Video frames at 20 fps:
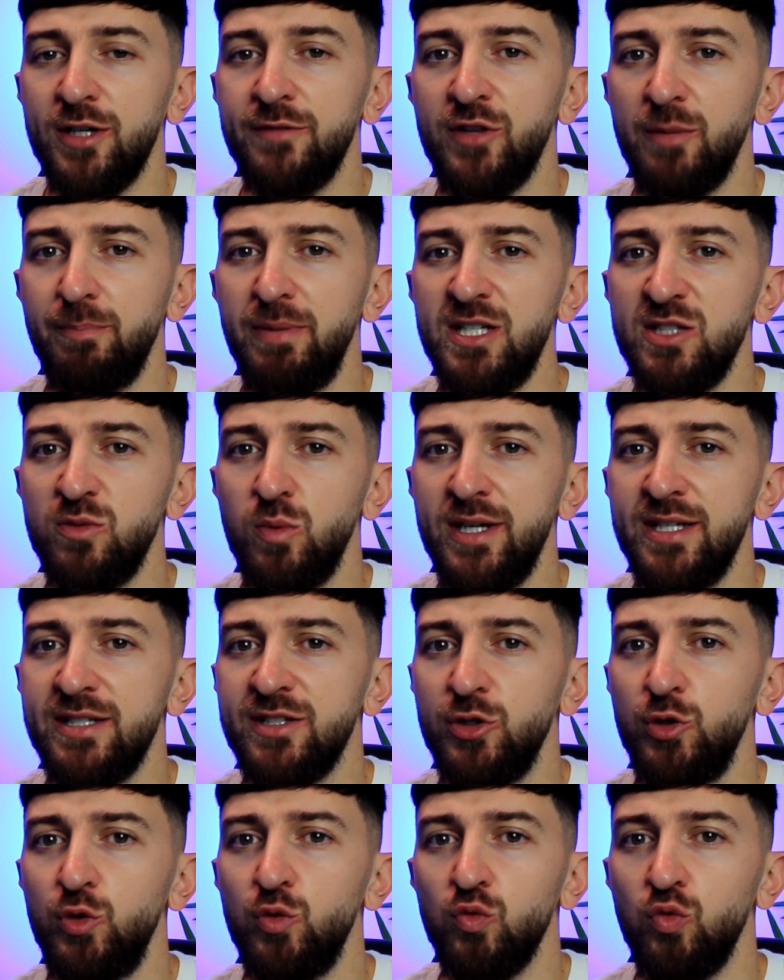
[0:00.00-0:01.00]
of the best ways
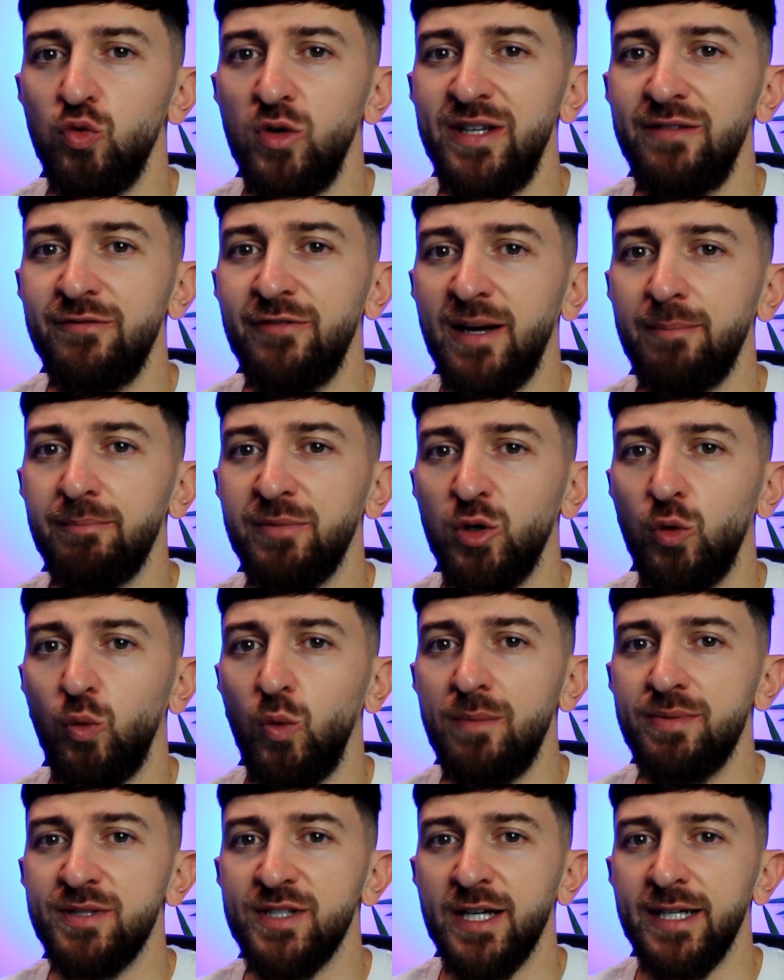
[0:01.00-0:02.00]
to revamp your
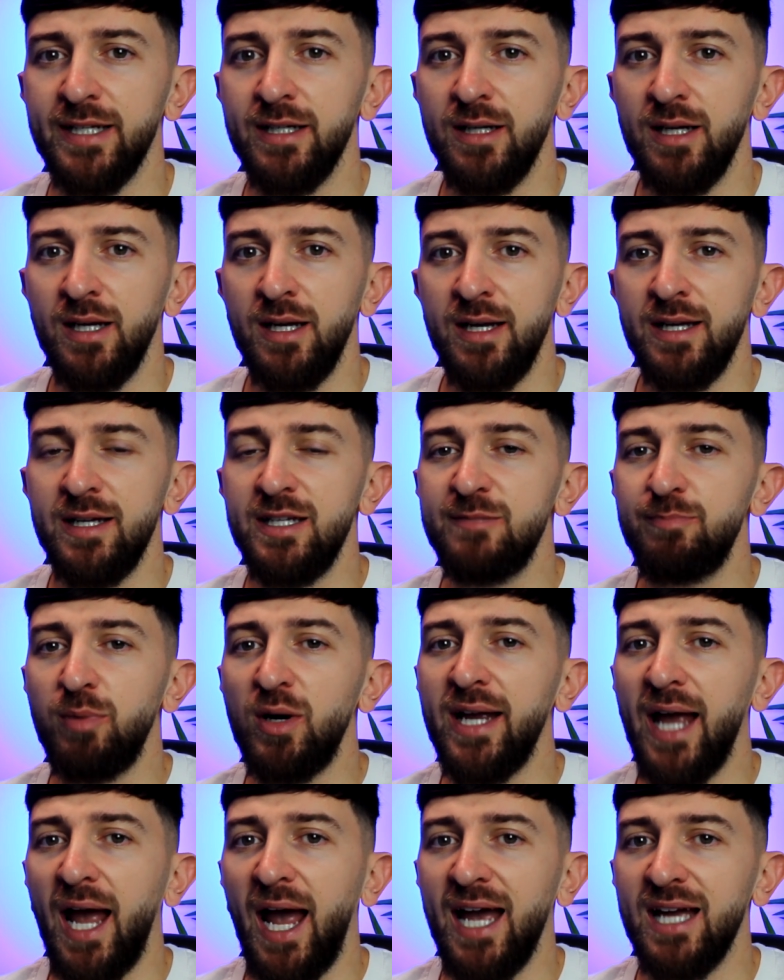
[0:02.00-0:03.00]
website is
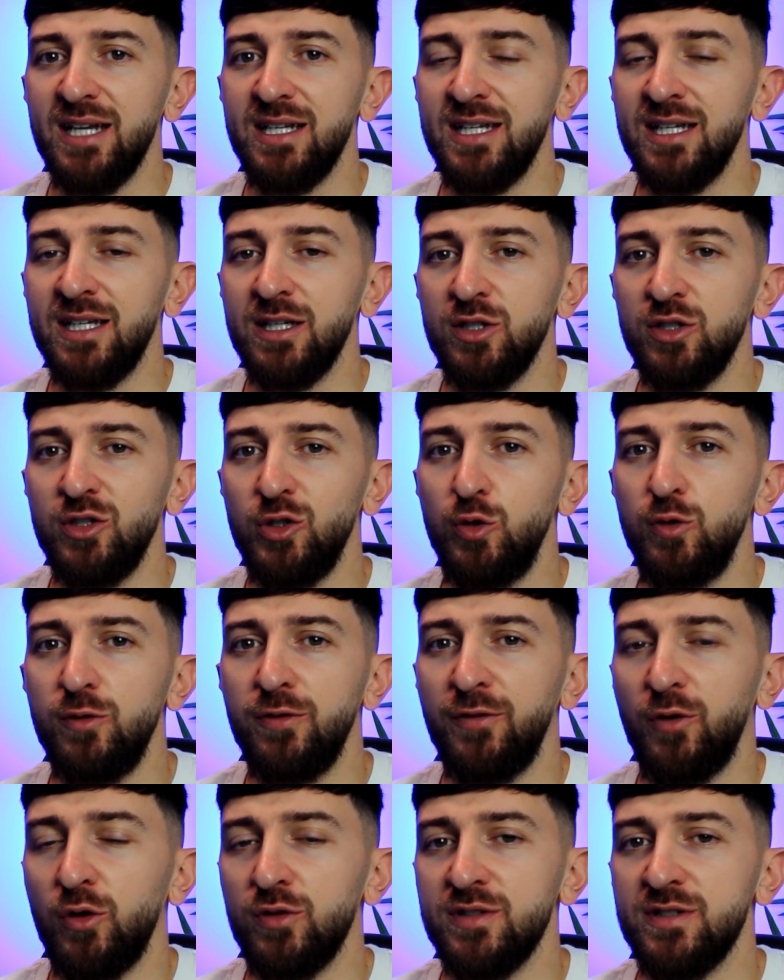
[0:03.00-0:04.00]
by adding new
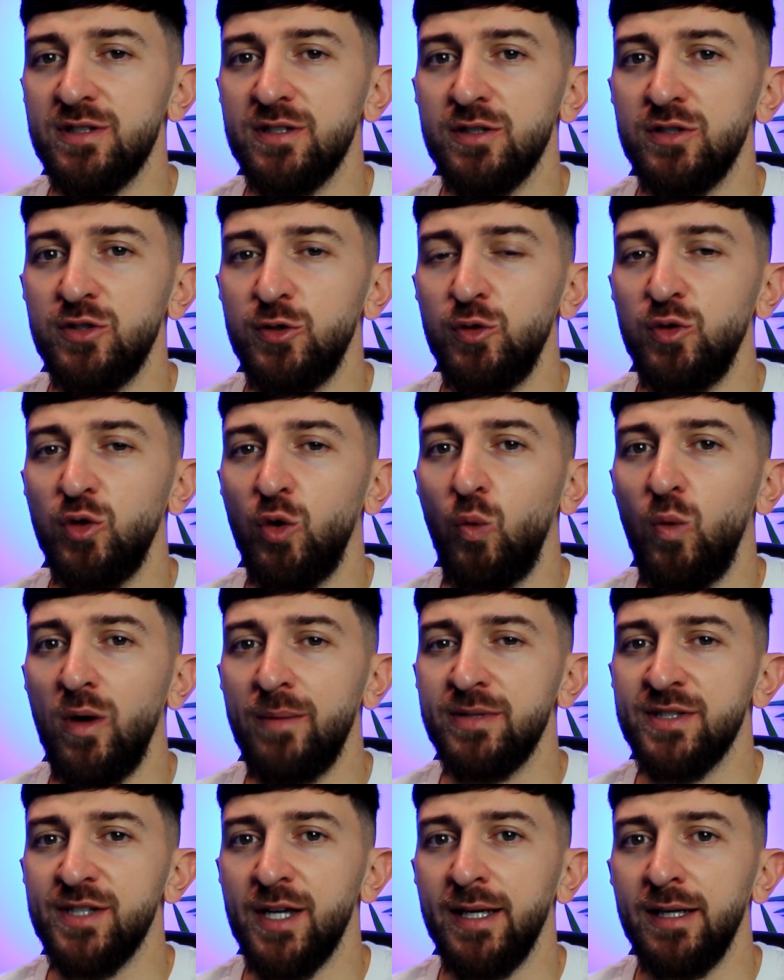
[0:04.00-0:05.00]
fonts to your
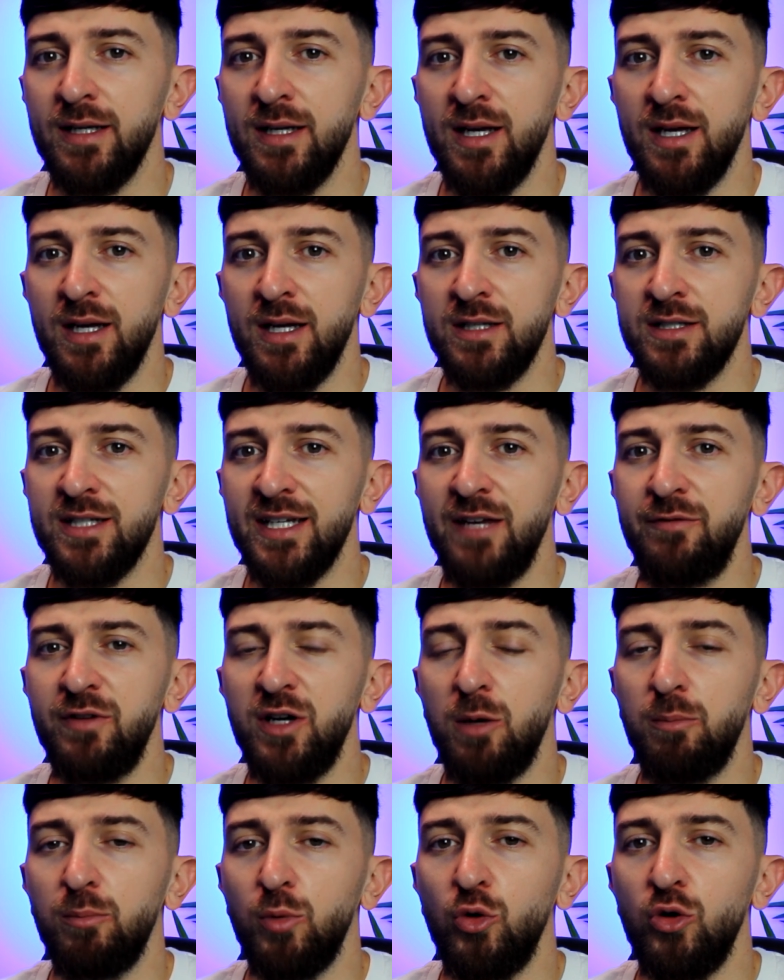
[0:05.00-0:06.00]
website to give
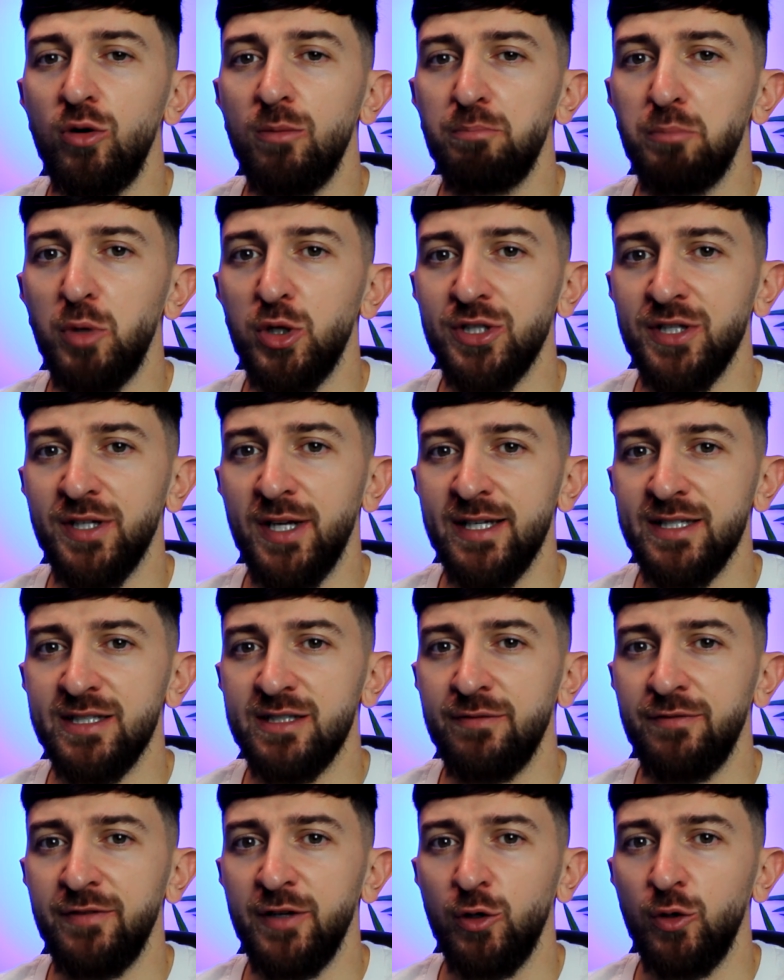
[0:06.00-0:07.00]
it a more
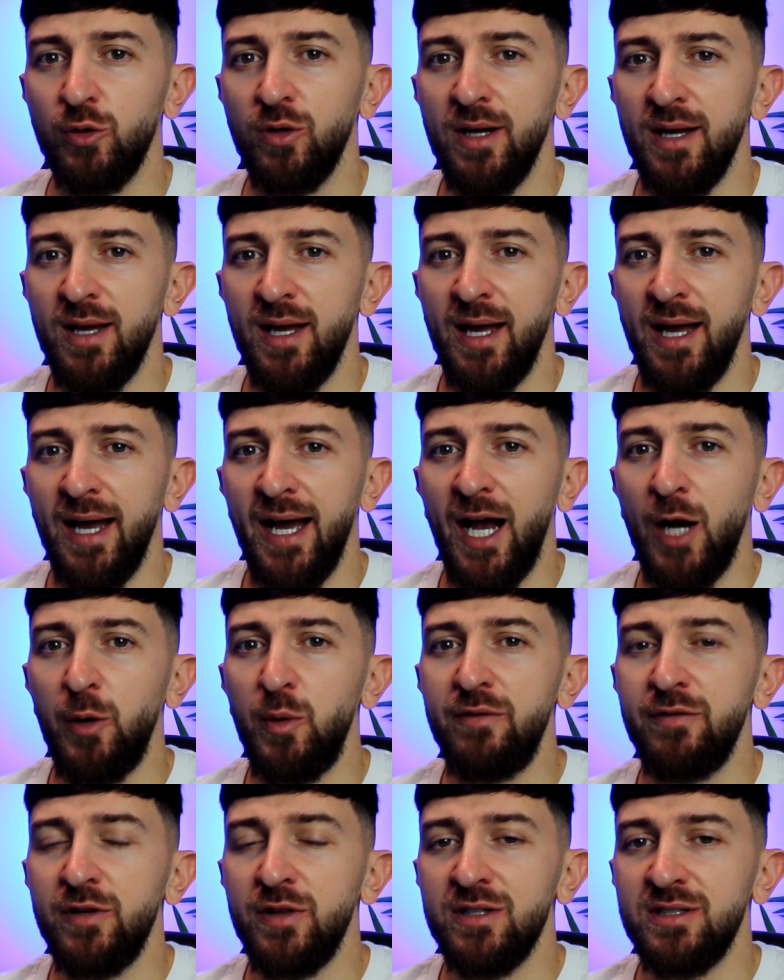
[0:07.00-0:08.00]
modernized feel.
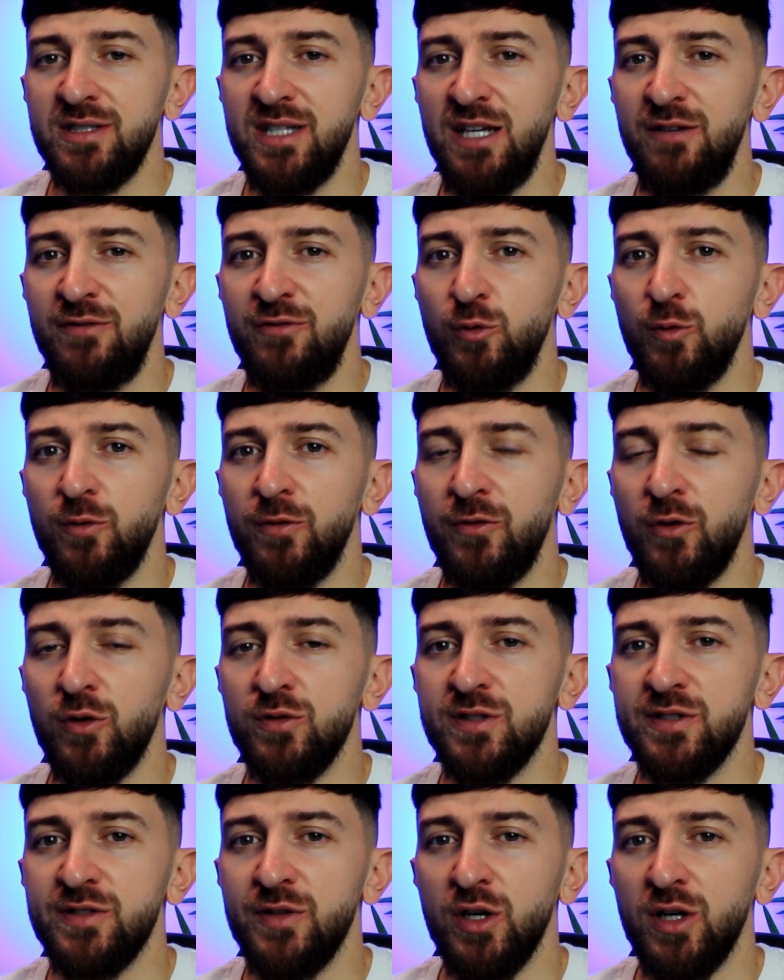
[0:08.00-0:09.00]
However, the default
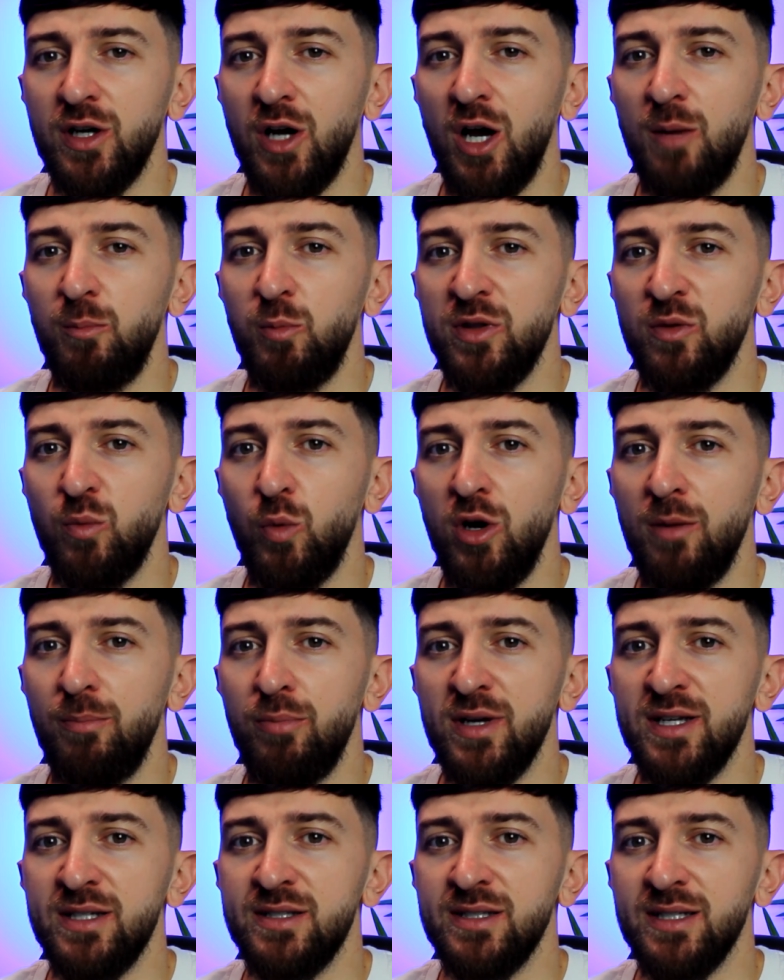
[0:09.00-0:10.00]
fonts that come with
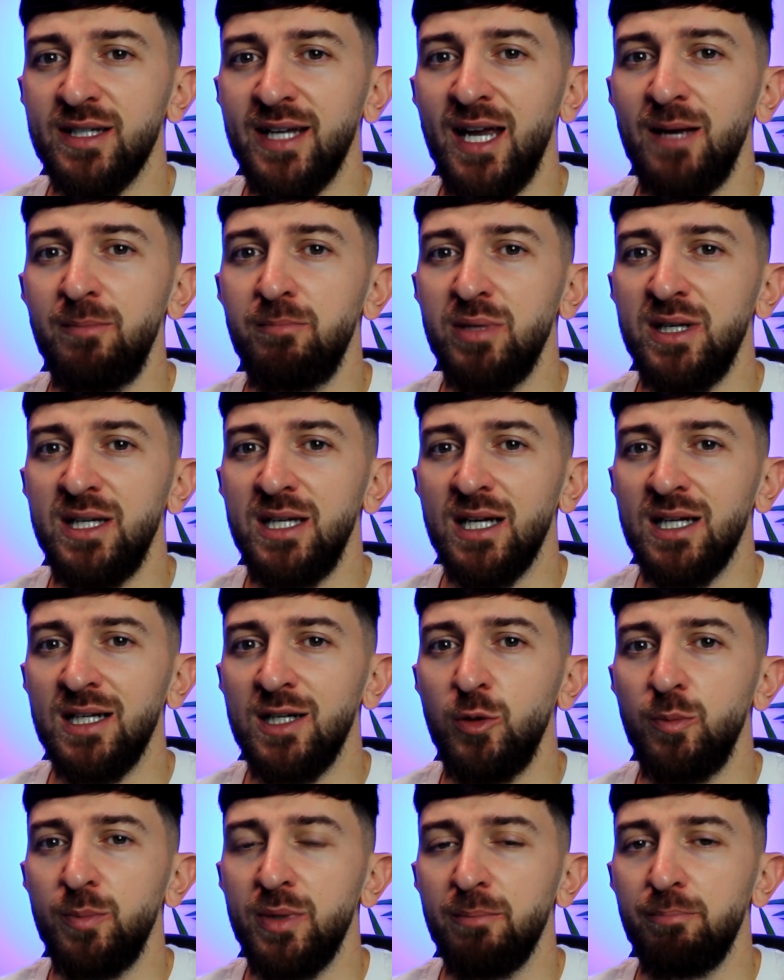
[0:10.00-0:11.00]
WordPress can be a
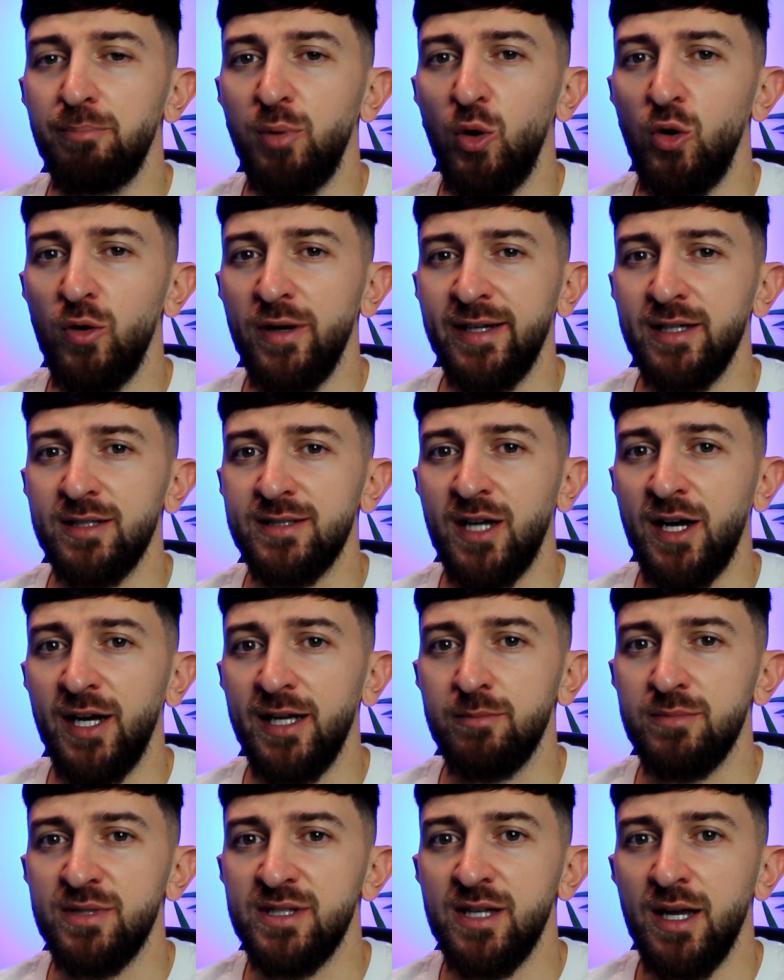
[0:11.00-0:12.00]
little bit boring at
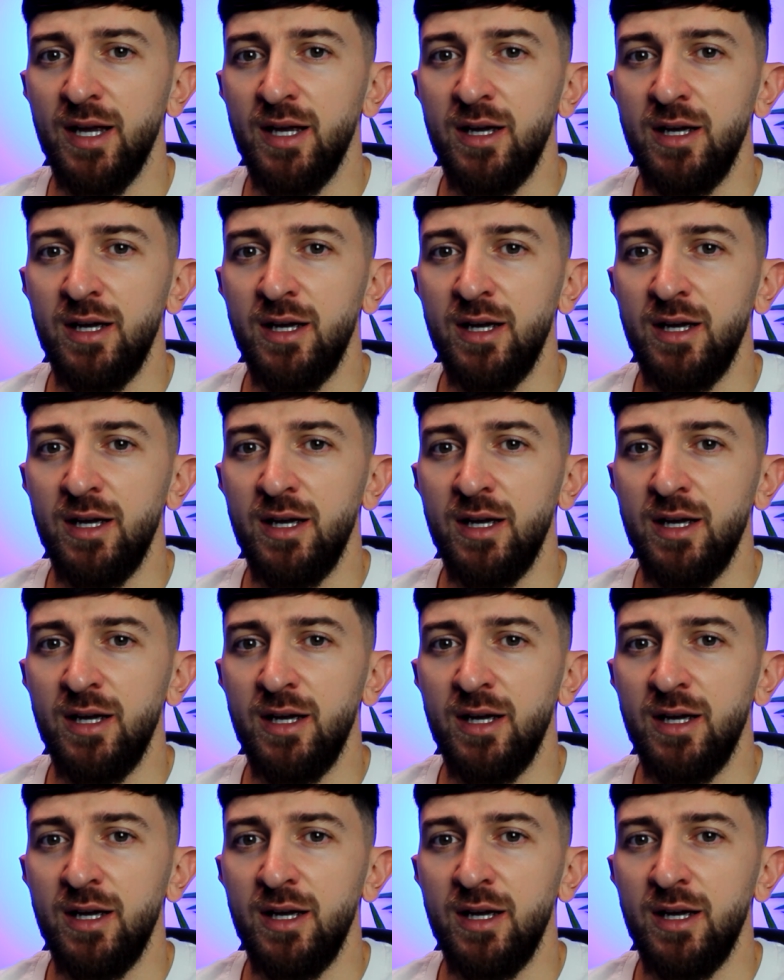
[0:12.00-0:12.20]
times.